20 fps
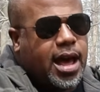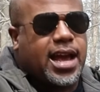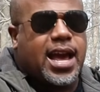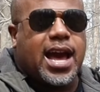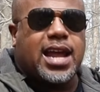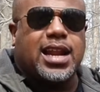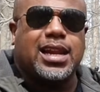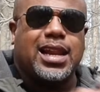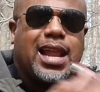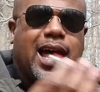
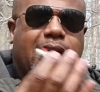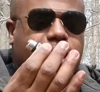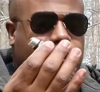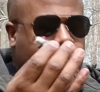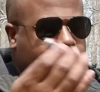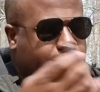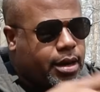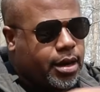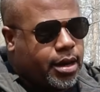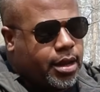got a
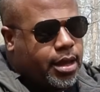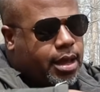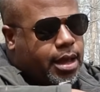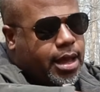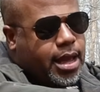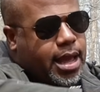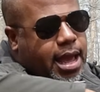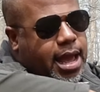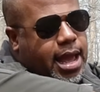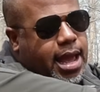lighter
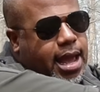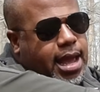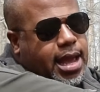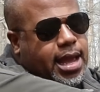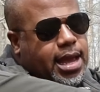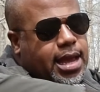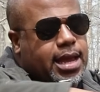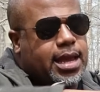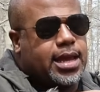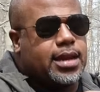
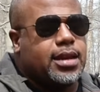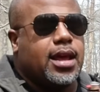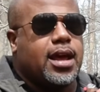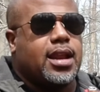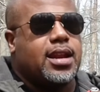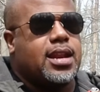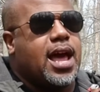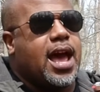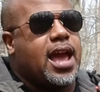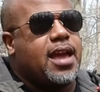and a
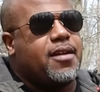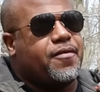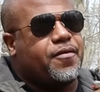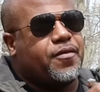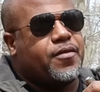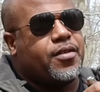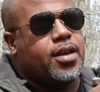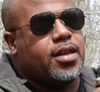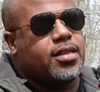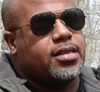
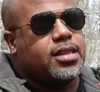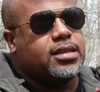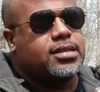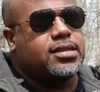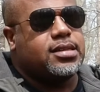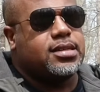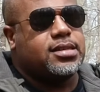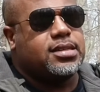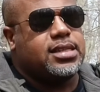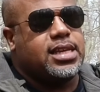knife. This
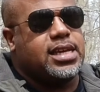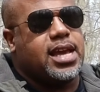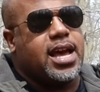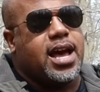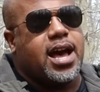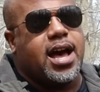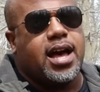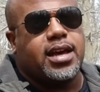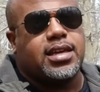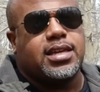is
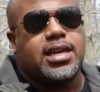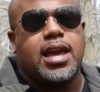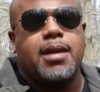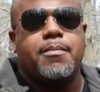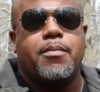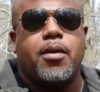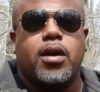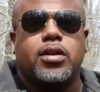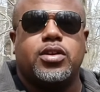the K-Bar